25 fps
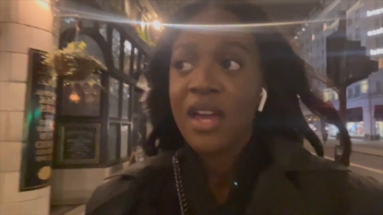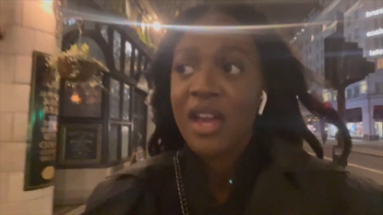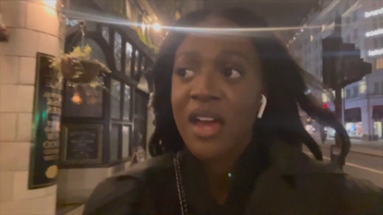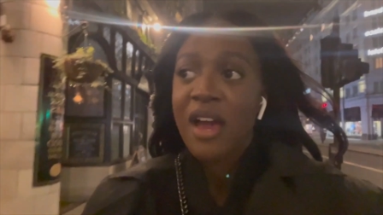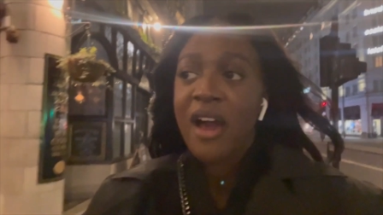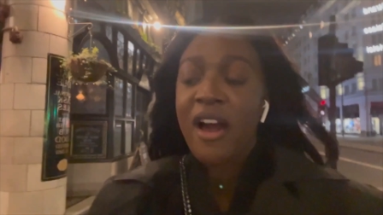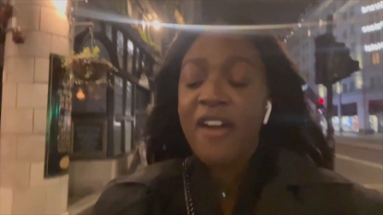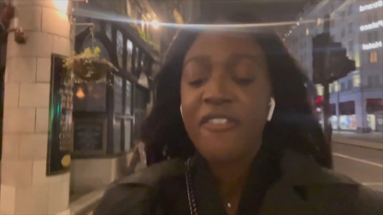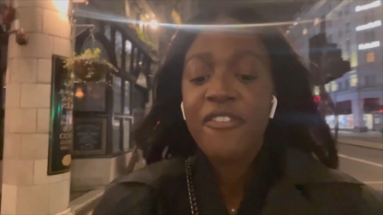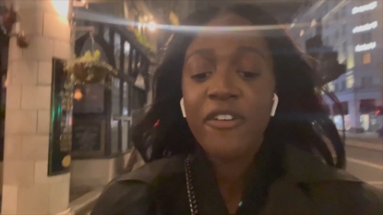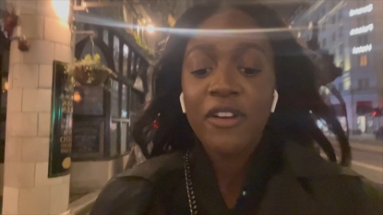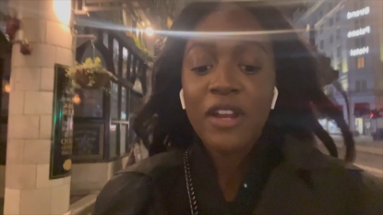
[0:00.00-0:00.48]

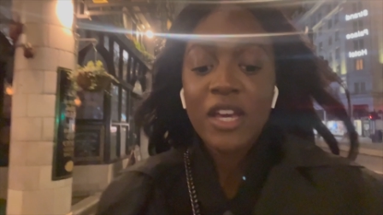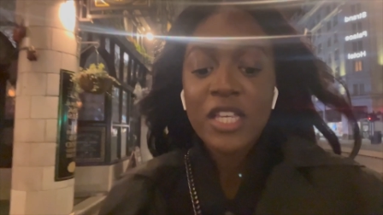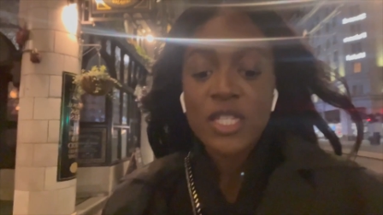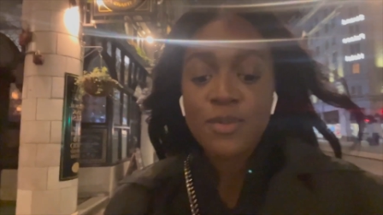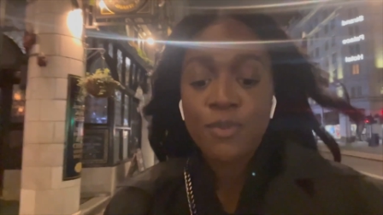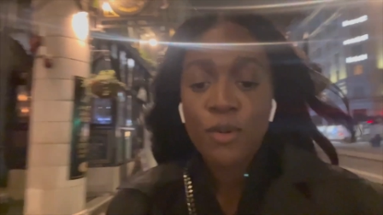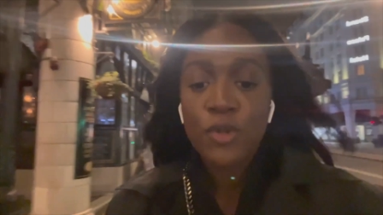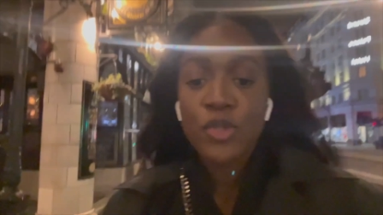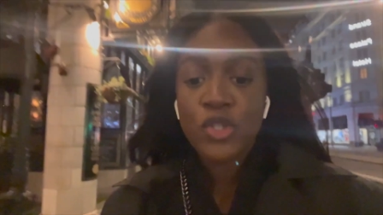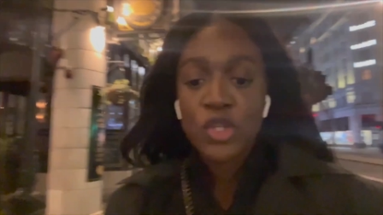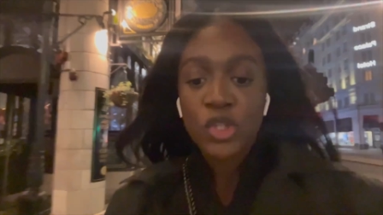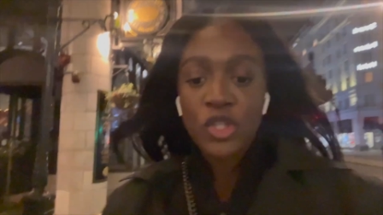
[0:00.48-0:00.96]
i feel like
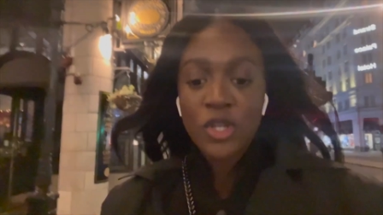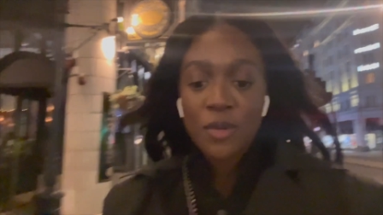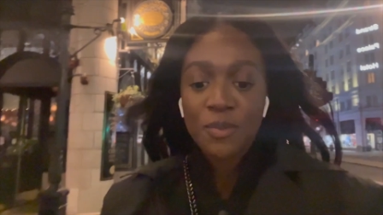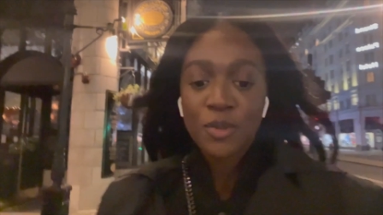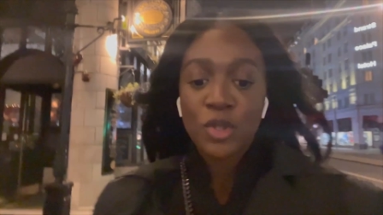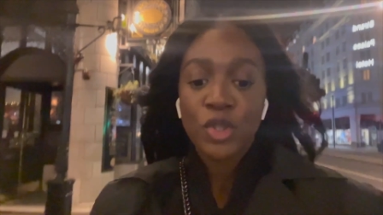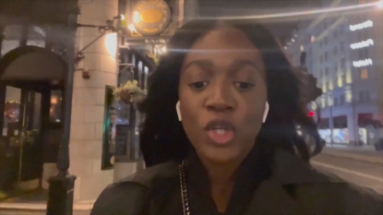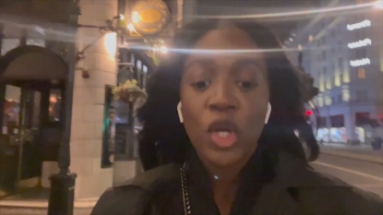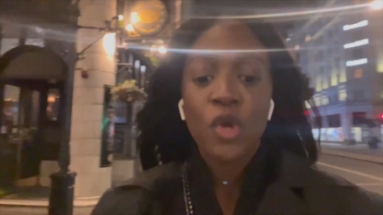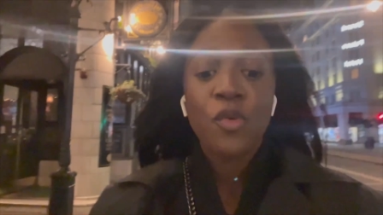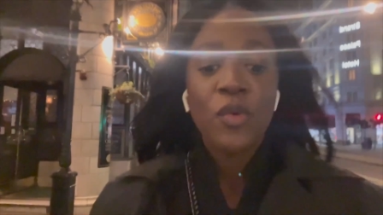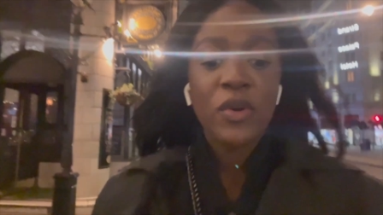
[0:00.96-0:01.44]
sponsorships you
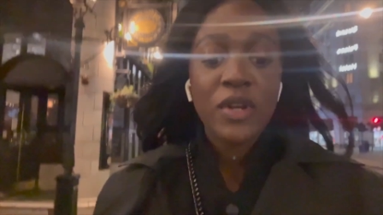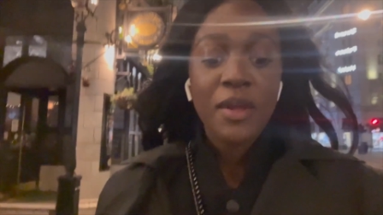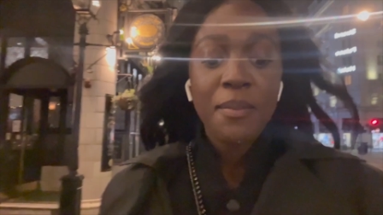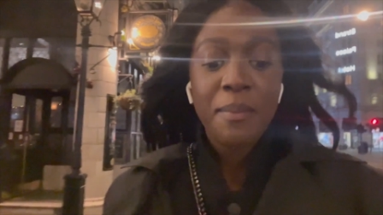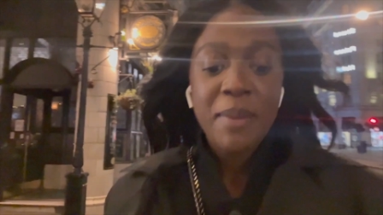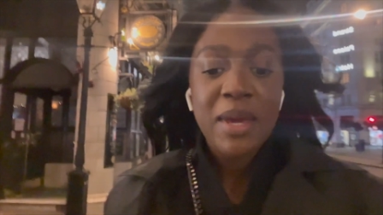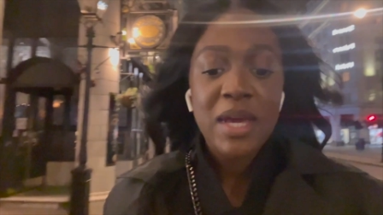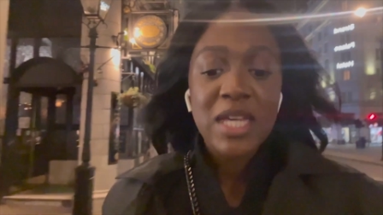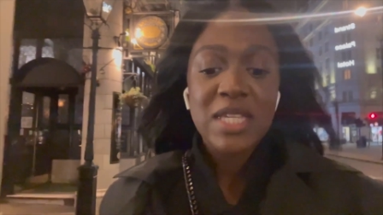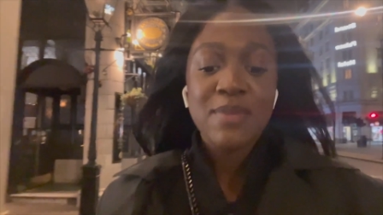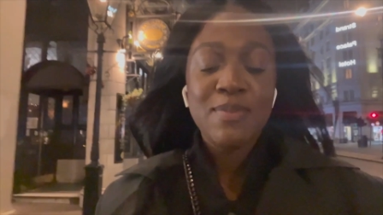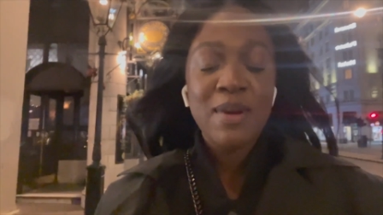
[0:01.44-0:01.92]
don't really
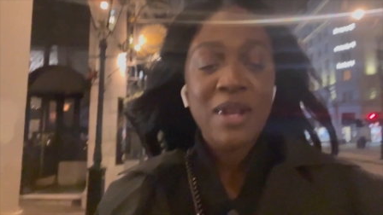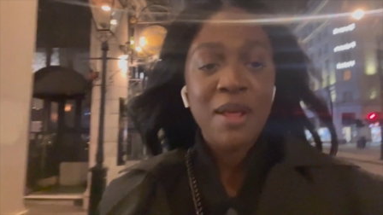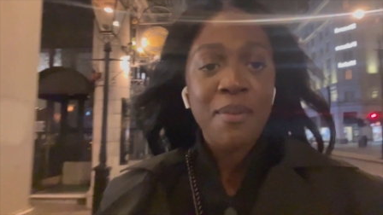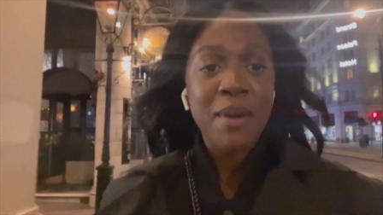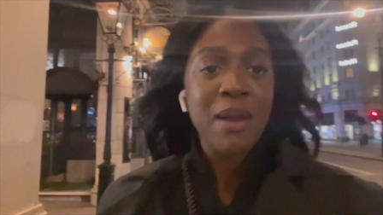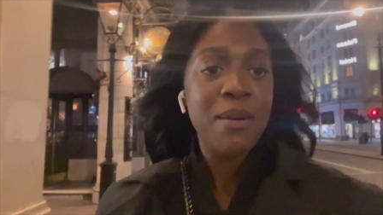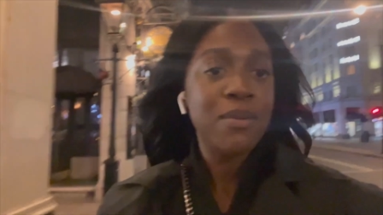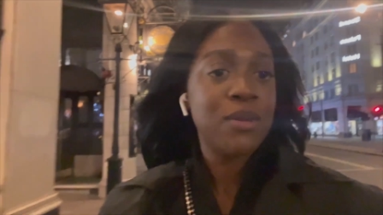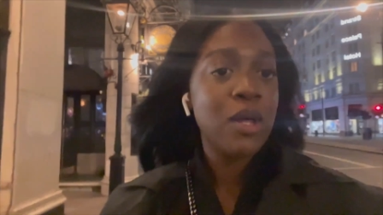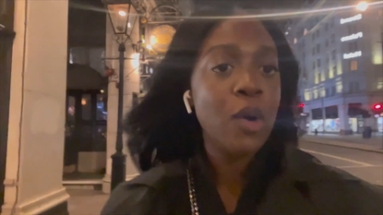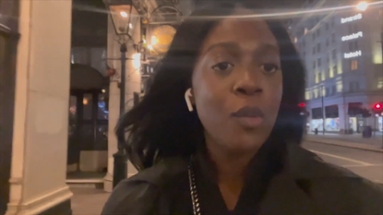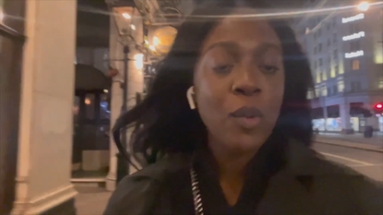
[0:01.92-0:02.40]
meet as many
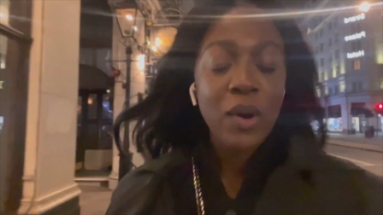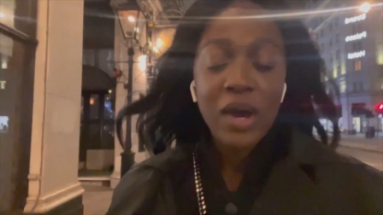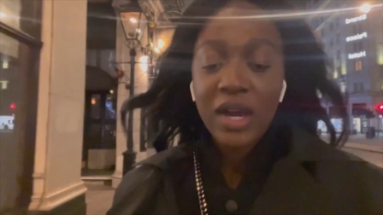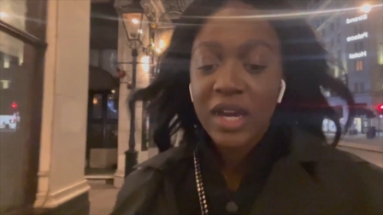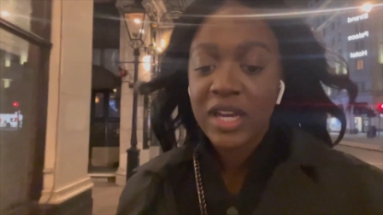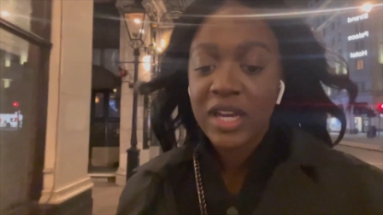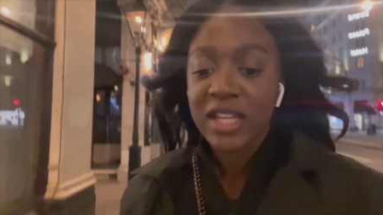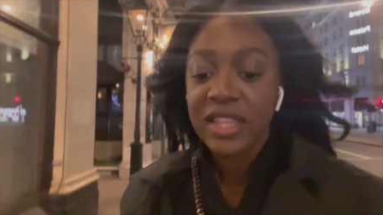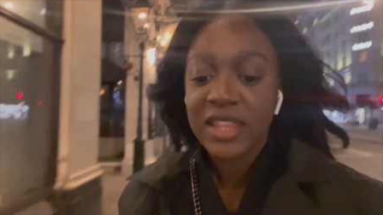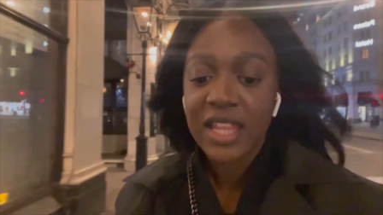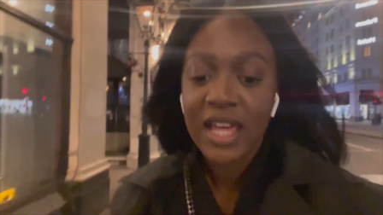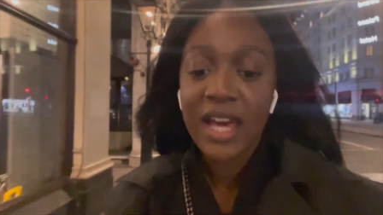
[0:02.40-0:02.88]
people that work
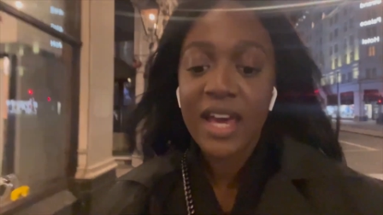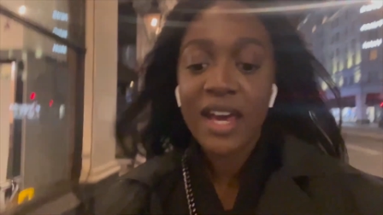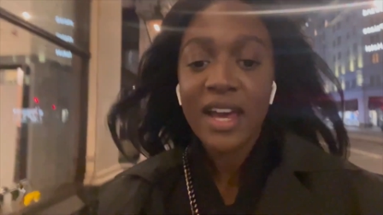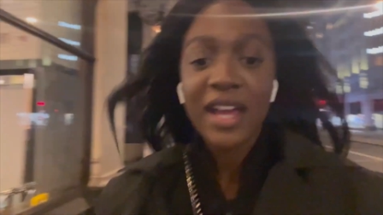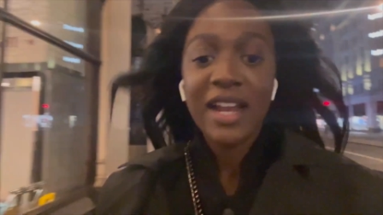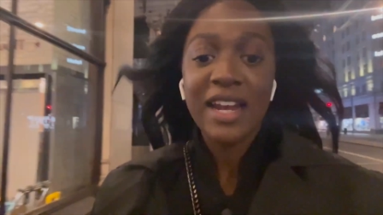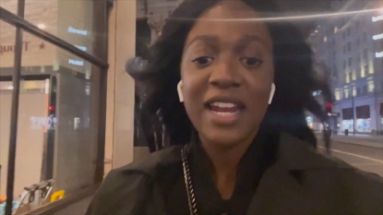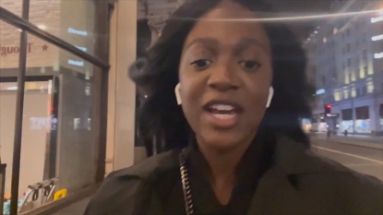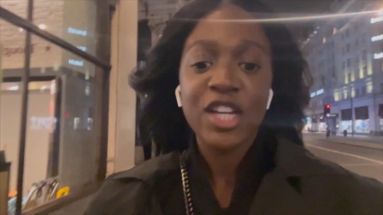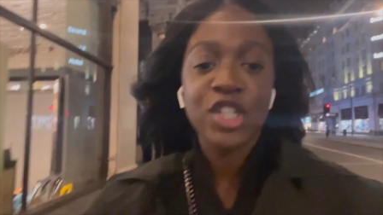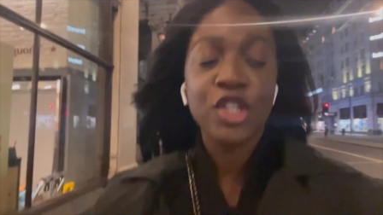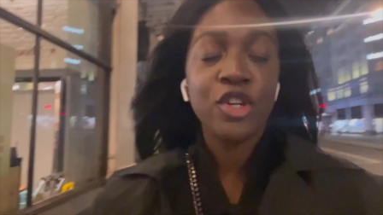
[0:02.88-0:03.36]
in there
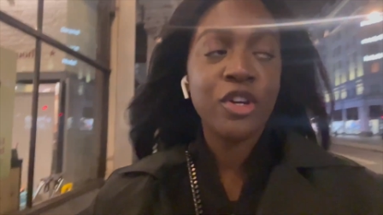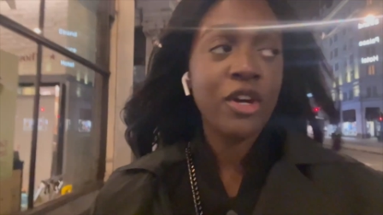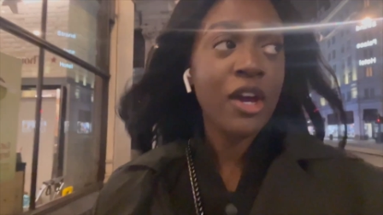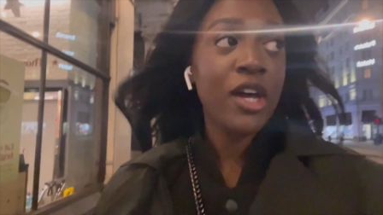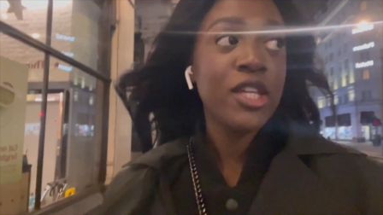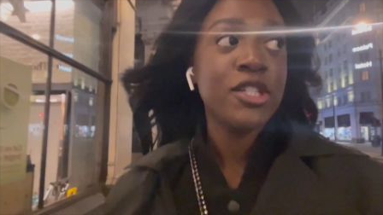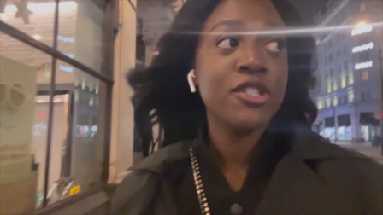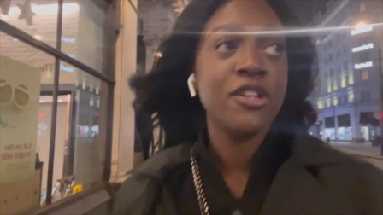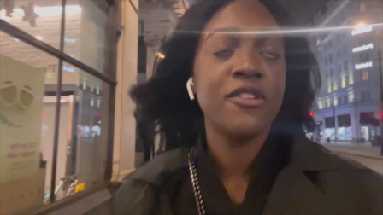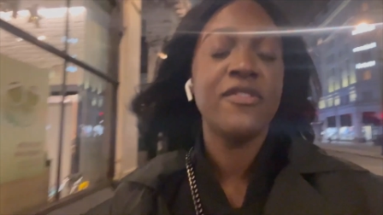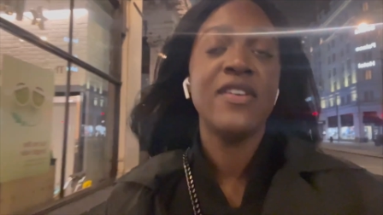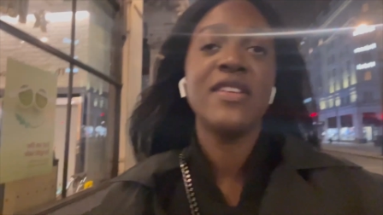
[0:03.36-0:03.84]
unless you go
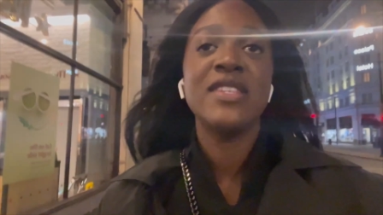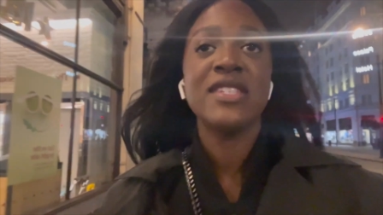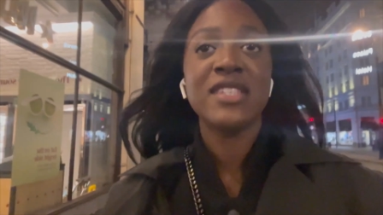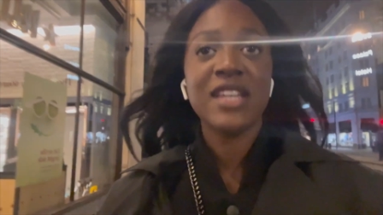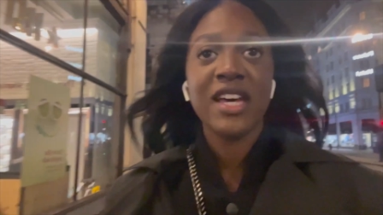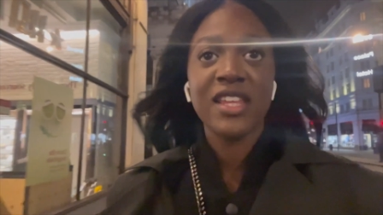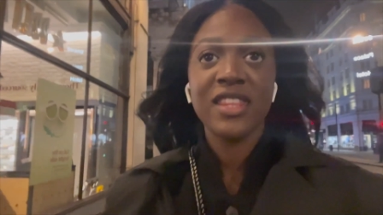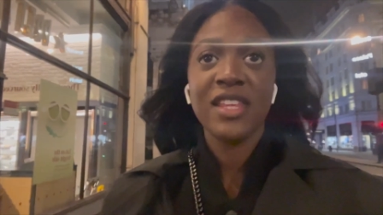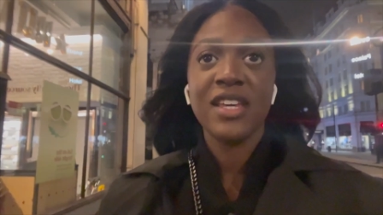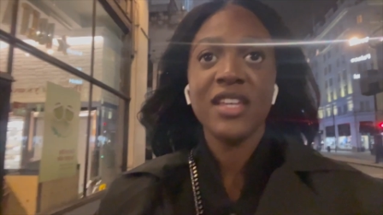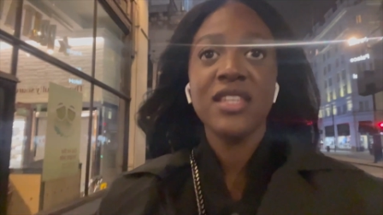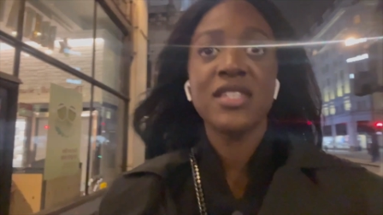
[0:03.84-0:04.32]
to events like
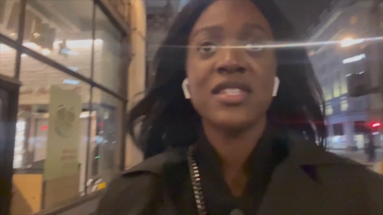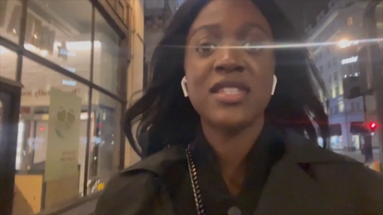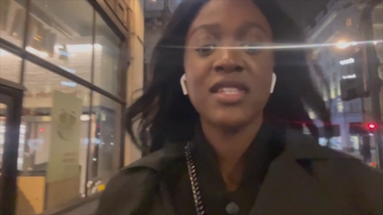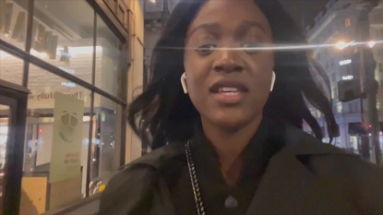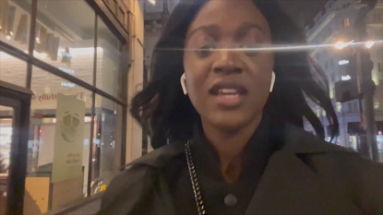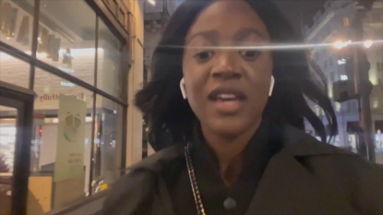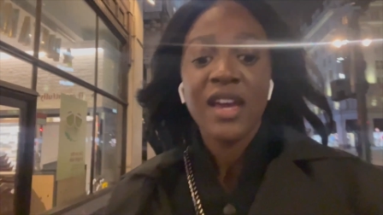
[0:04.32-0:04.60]
this